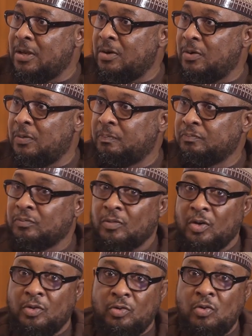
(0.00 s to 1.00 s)
You know,
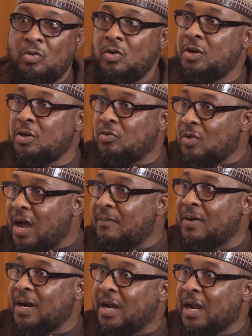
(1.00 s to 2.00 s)
you don't need to
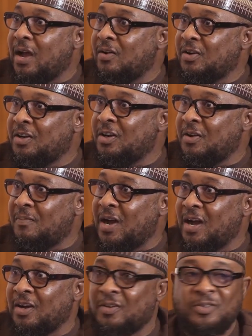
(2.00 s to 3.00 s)
have an account in the
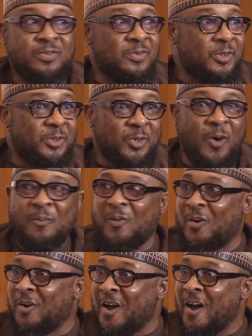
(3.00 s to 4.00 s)
bank to shop
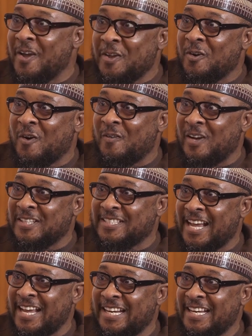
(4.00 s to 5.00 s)
on our e-commerce
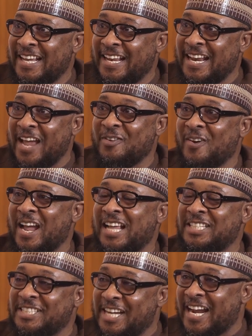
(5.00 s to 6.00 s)
site that you
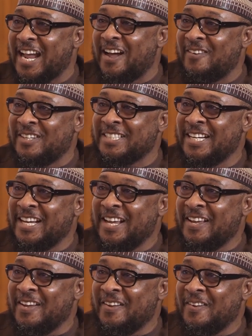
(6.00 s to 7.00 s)
can check out
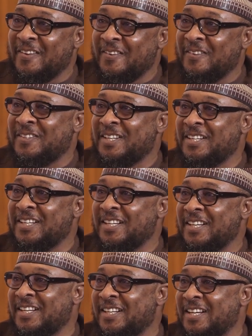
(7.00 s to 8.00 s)
using
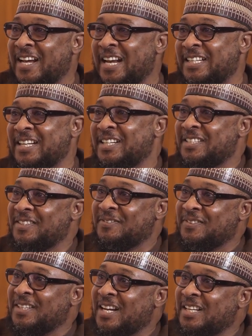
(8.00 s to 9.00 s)
the alternative
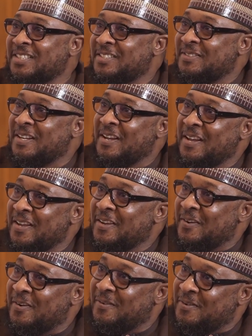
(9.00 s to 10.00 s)
finance,
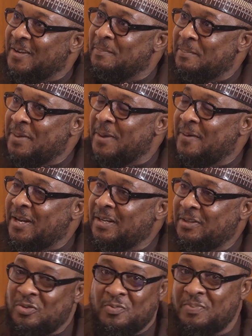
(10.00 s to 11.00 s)
payment.
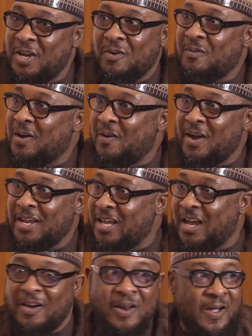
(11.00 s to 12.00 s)
You pay over 1
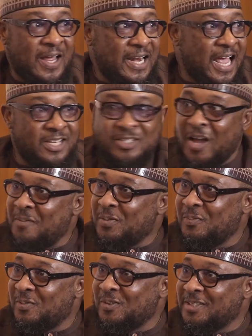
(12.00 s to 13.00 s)
year, as our
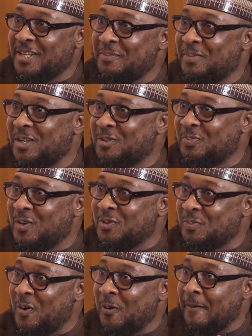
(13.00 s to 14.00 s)
people say, pay small, small,